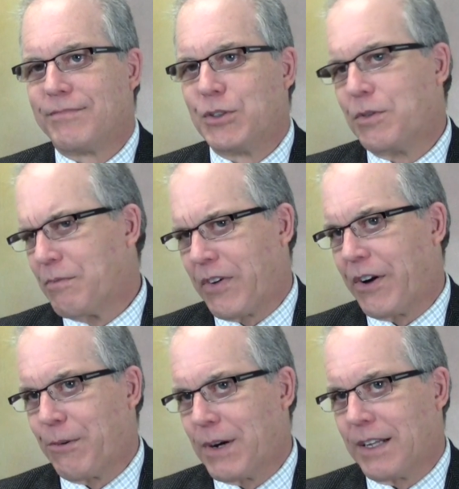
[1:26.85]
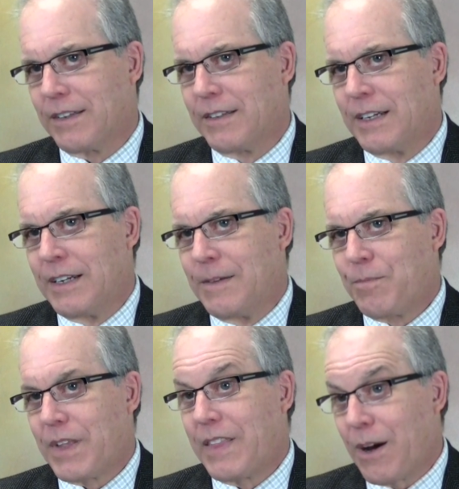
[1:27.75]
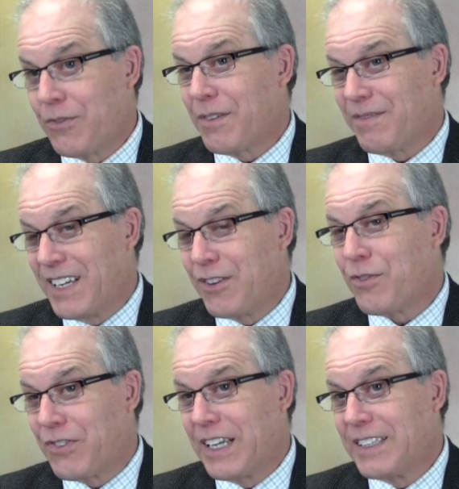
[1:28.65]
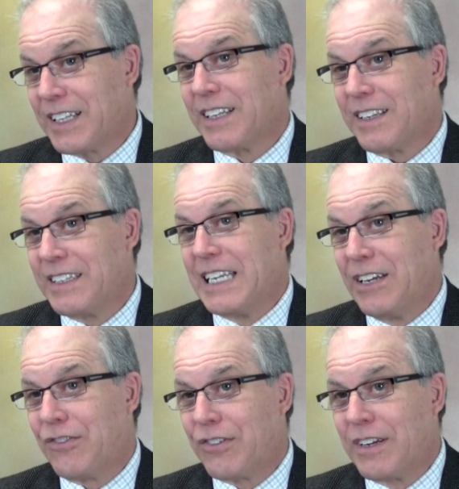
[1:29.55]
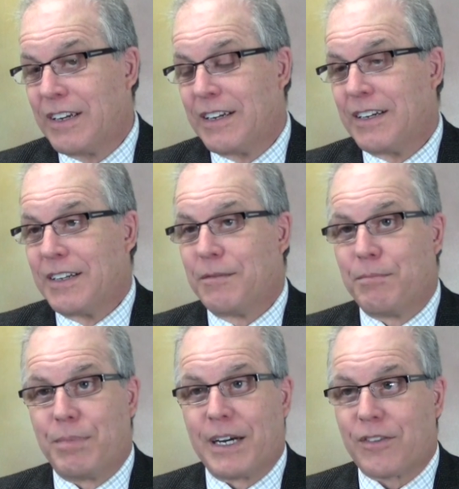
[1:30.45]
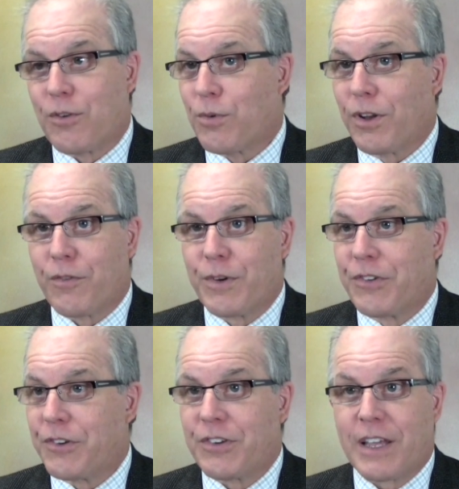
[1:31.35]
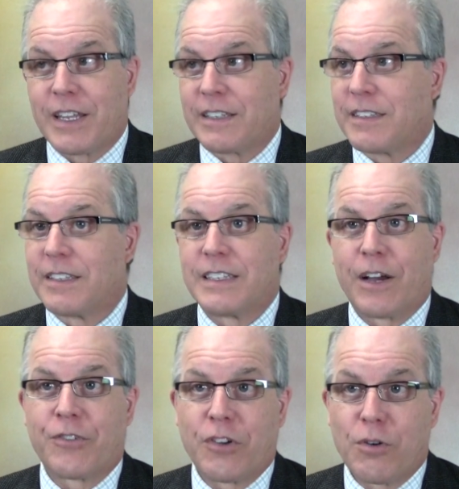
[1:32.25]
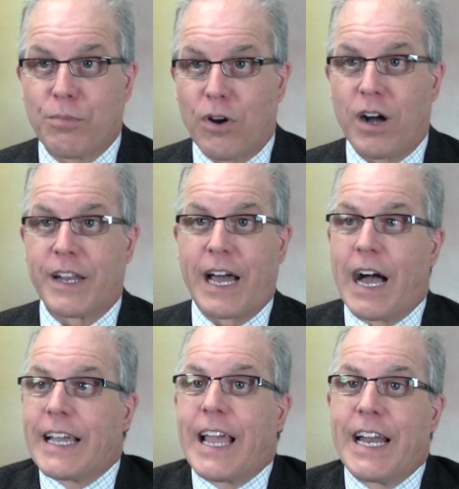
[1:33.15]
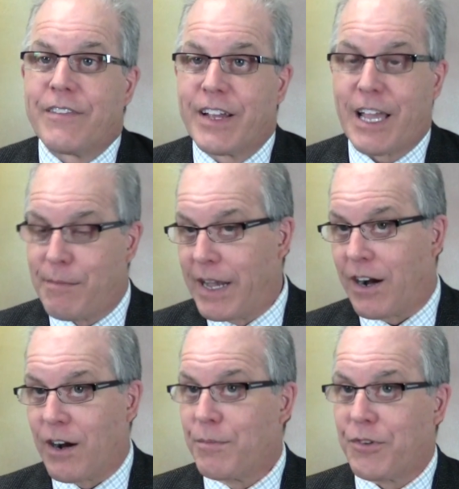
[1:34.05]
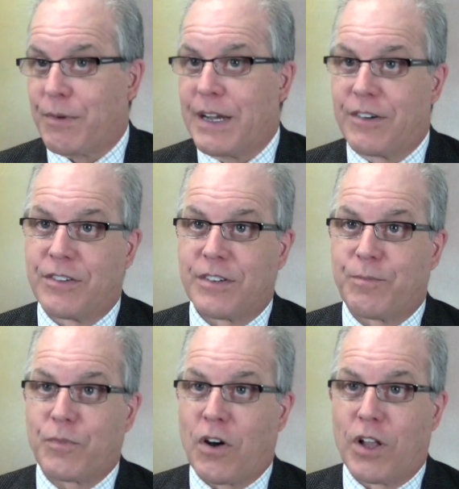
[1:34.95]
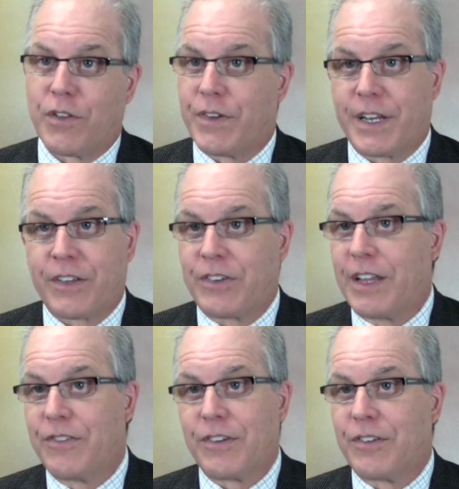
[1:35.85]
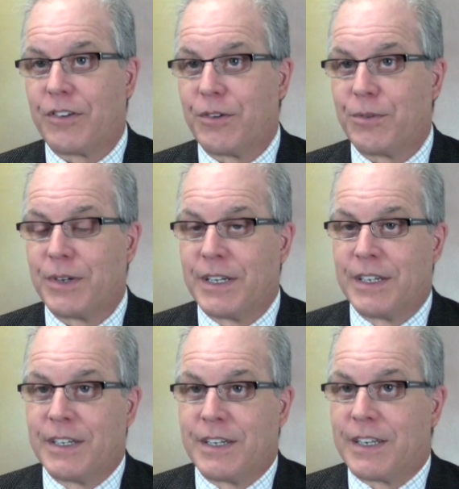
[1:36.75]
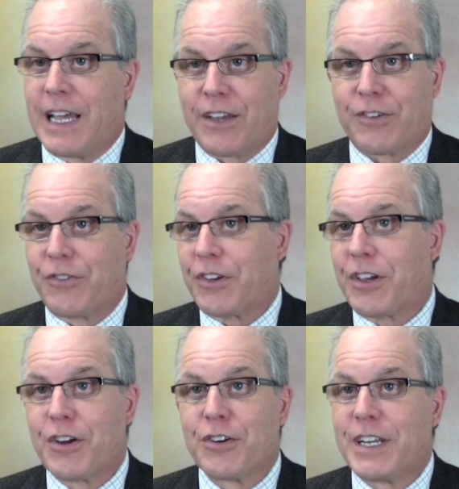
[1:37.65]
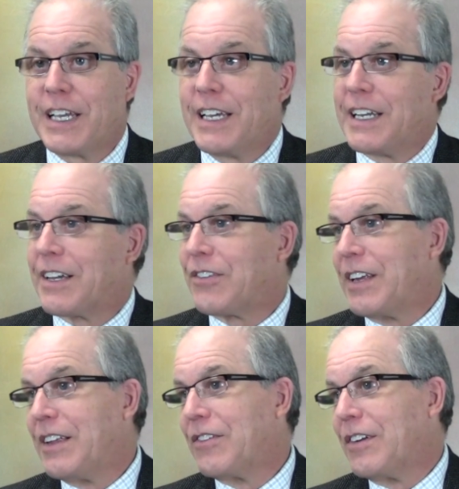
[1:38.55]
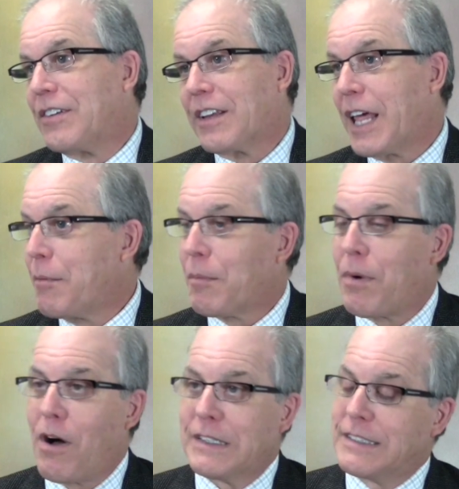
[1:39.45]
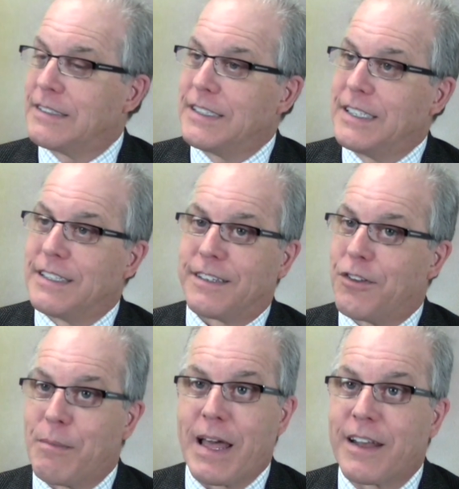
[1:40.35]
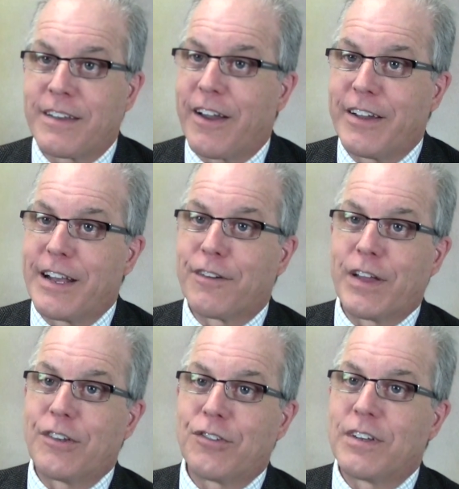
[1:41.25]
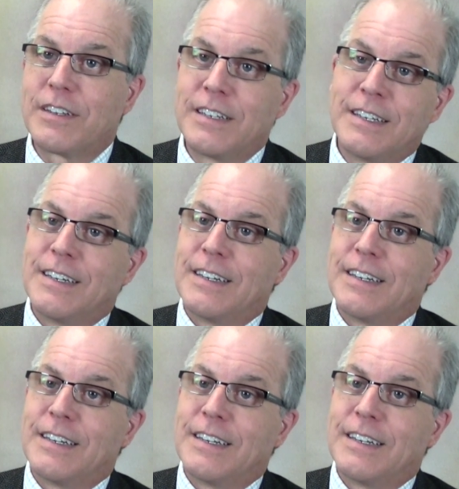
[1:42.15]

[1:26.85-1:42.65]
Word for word: do them very well. And that was an interesting little niche. But the world of research ethics is now so broad, I, I can't even get my arms around all of it. it extends into national security, it extends into labor policy, into humanitarian intervention.